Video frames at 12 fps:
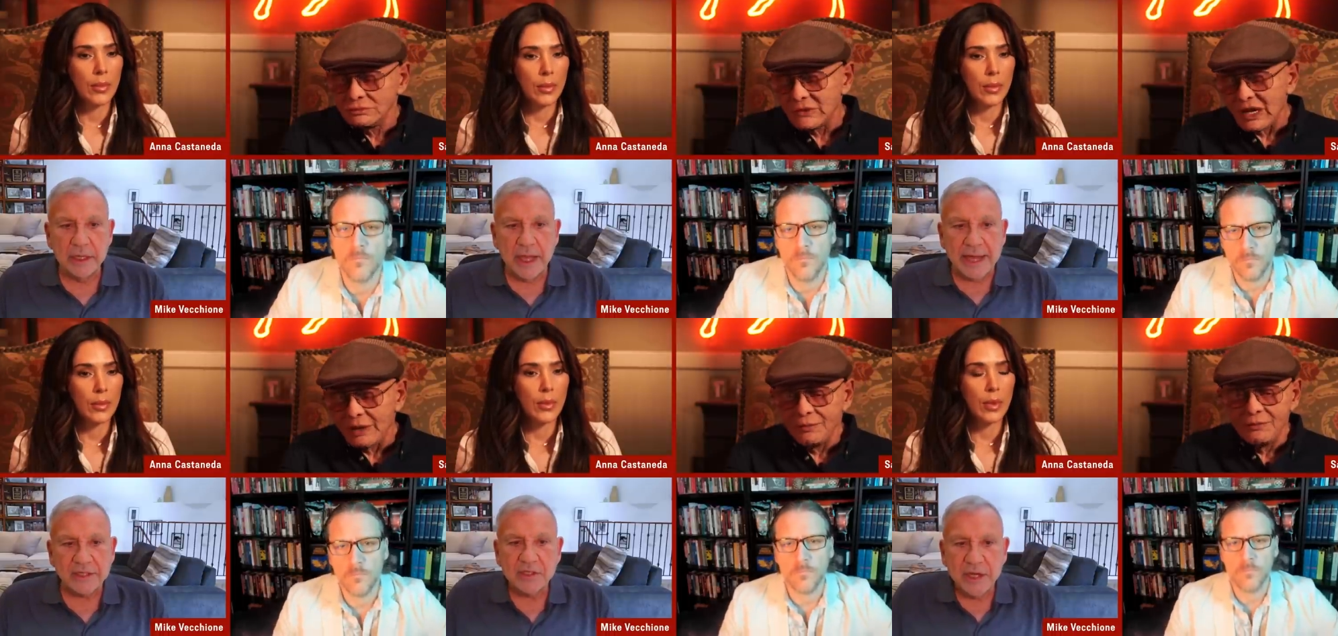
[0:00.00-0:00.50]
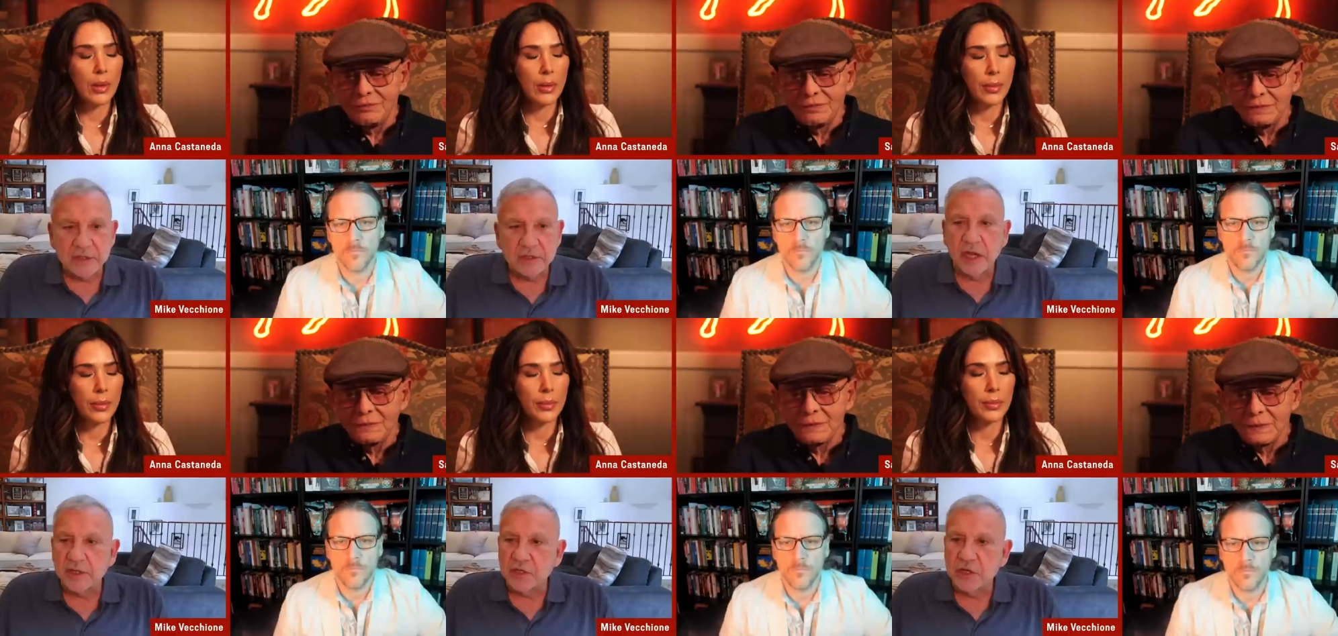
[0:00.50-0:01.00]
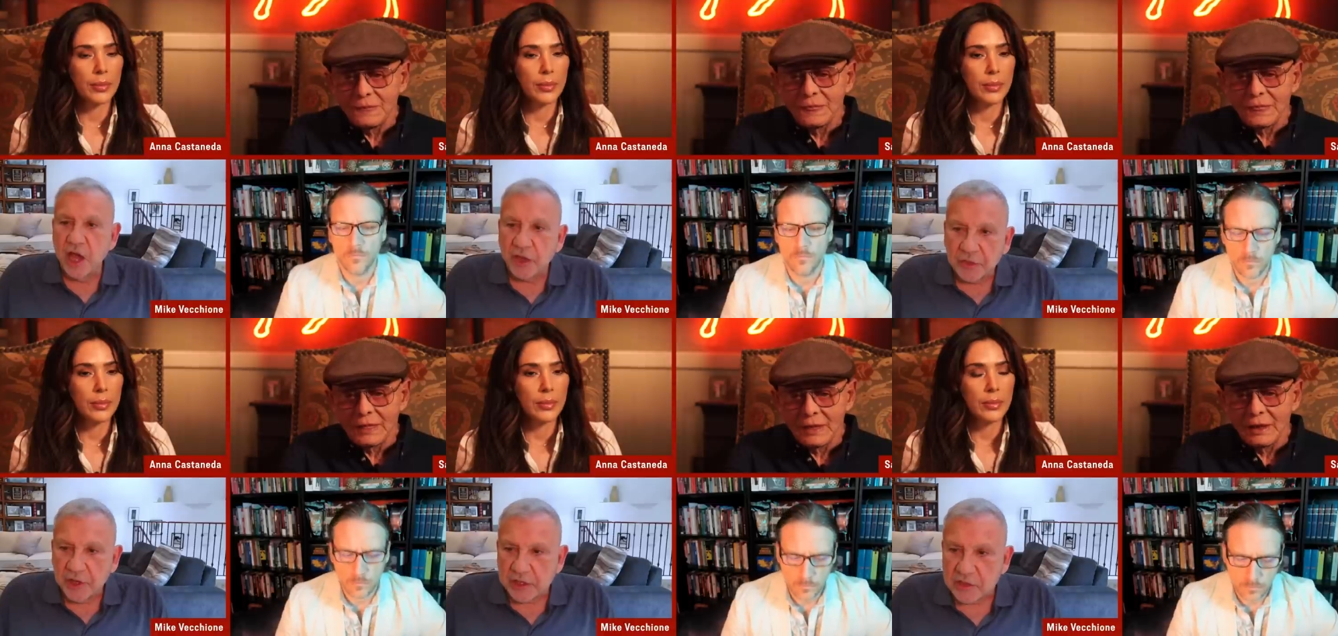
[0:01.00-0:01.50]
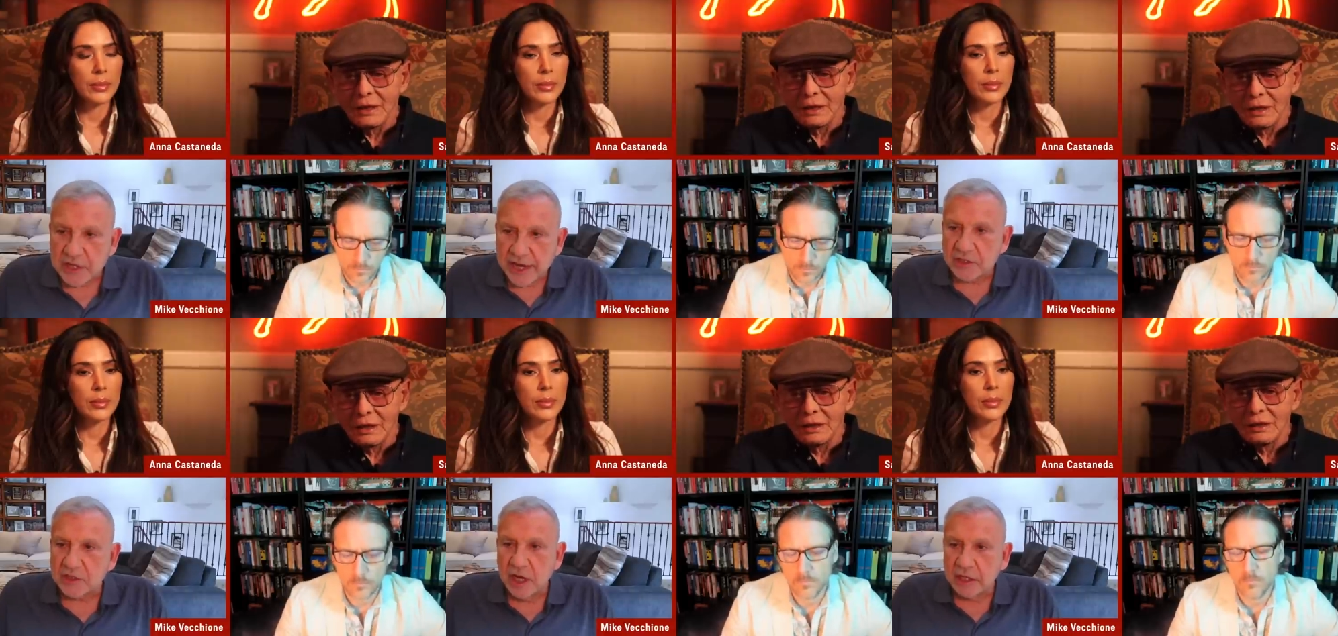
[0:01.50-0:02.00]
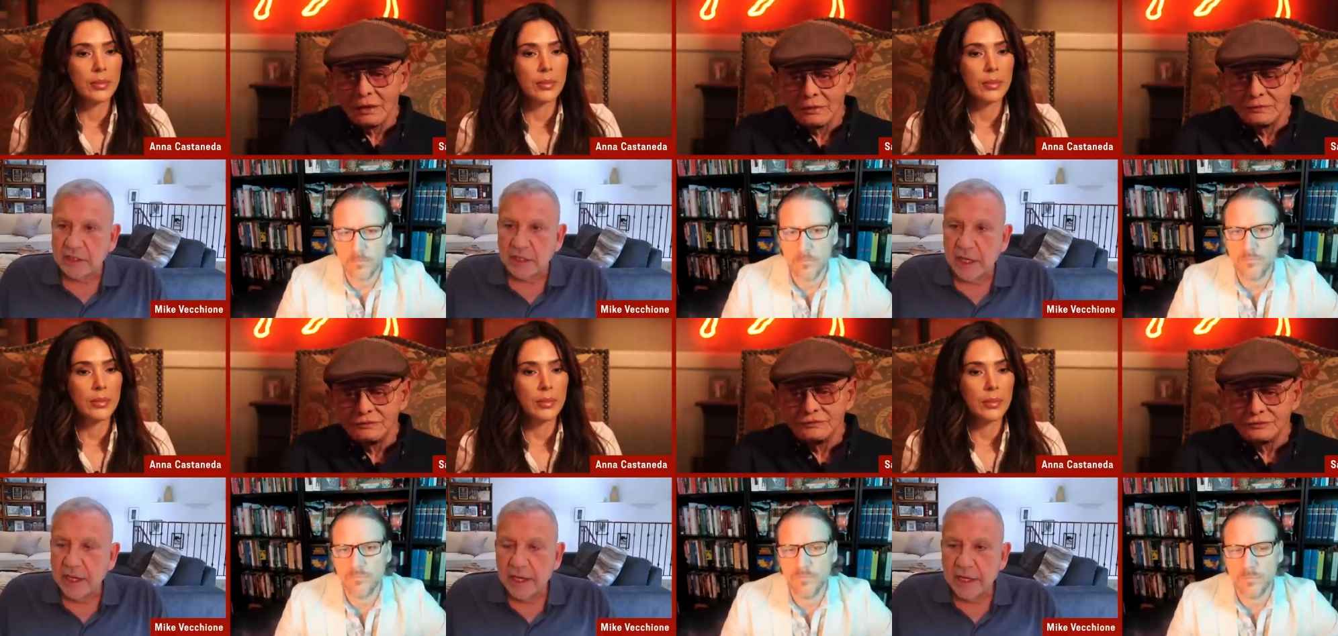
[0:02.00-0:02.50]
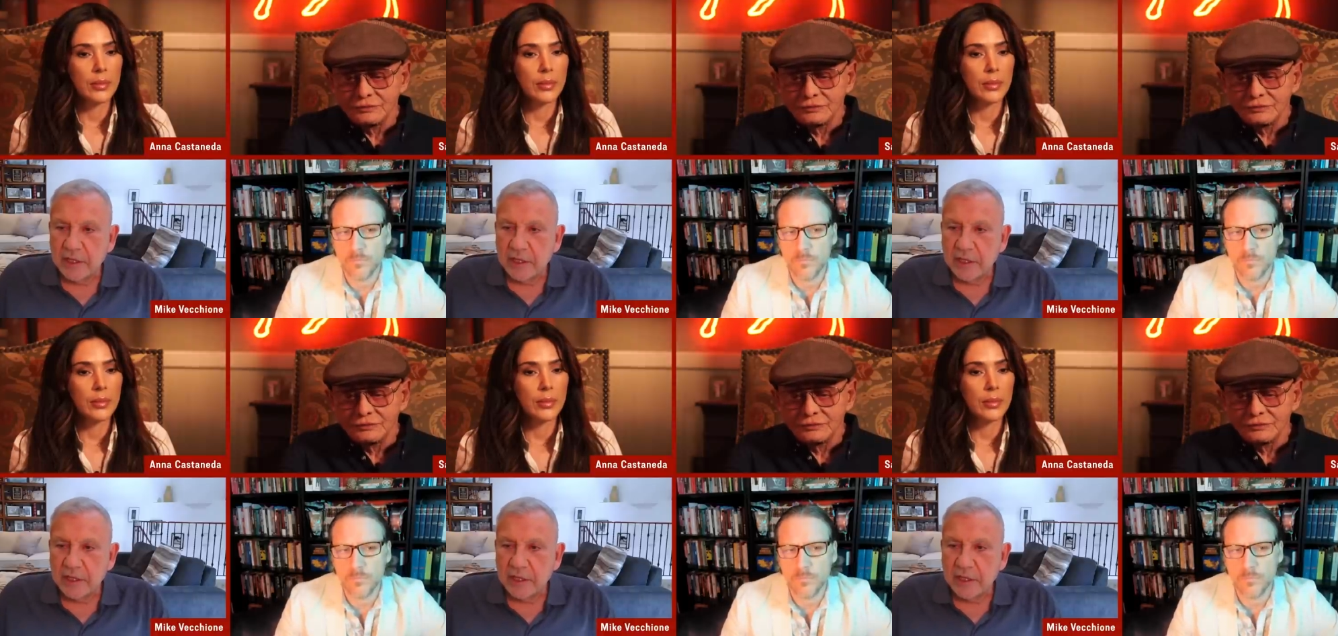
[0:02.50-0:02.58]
Speaker 1: The guy said, does nothing, says nothing.